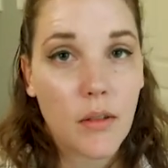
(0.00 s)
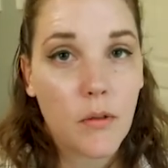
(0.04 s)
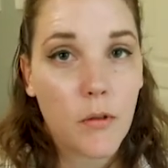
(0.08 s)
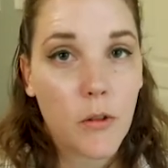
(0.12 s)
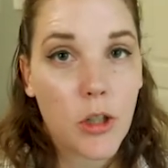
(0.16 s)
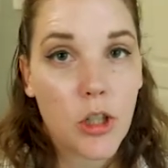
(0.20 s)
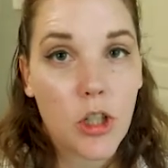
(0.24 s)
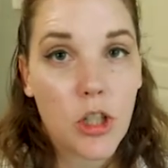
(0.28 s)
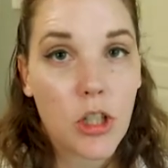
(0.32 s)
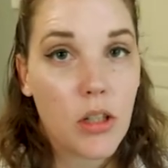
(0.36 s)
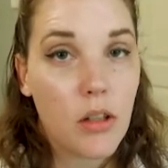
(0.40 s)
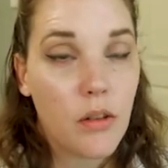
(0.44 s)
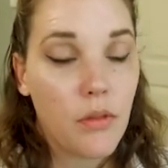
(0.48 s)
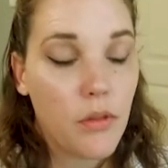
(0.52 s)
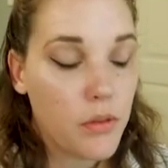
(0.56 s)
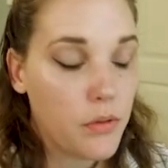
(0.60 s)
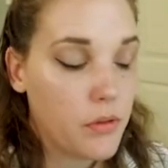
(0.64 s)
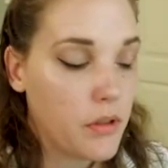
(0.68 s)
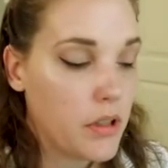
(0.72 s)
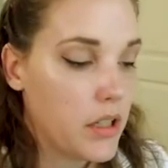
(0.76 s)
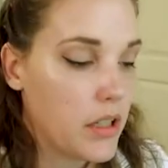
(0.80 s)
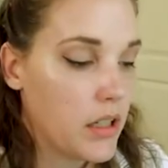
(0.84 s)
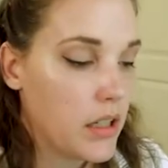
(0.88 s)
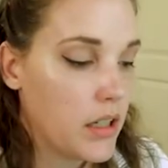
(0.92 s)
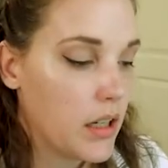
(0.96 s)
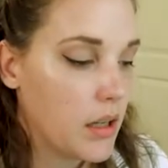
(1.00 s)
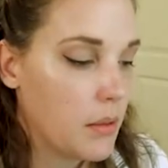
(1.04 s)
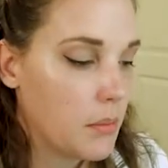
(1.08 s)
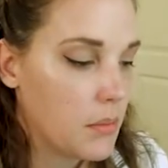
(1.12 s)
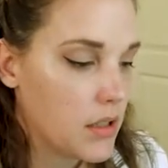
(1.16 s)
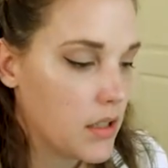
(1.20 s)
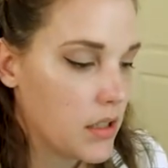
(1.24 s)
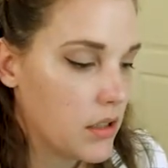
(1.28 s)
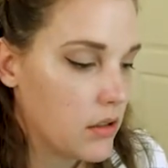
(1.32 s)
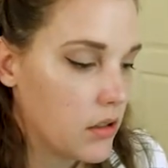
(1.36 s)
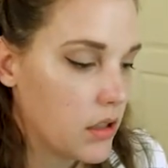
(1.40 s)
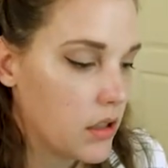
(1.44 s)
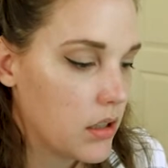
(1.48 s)
version of 3D and
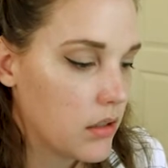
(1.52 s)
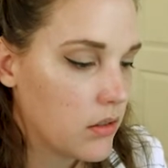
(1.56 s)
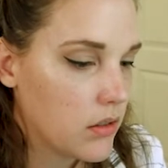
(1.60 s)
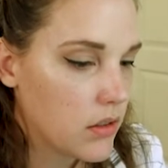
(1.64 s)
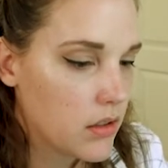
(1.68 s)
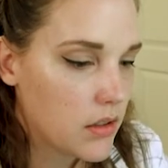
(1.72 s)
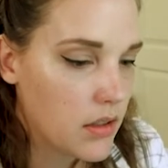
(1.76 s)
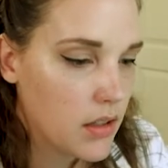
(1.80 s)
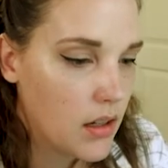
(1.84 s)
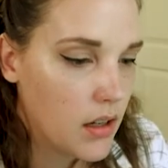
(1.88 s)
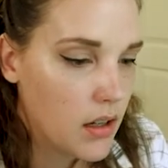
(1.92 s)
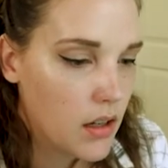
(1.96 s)
materials.